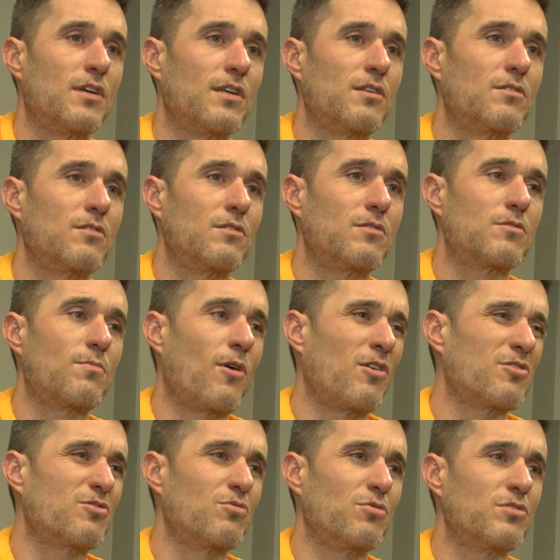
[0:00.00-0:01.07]
that
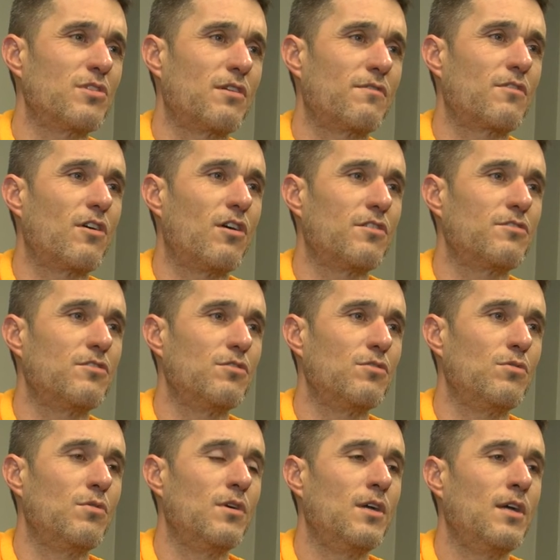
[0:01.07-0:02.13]
smaller schools, that have called
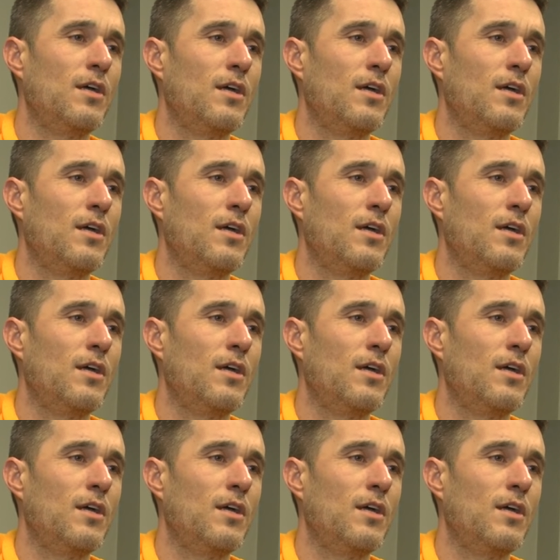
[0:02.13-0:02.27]
too.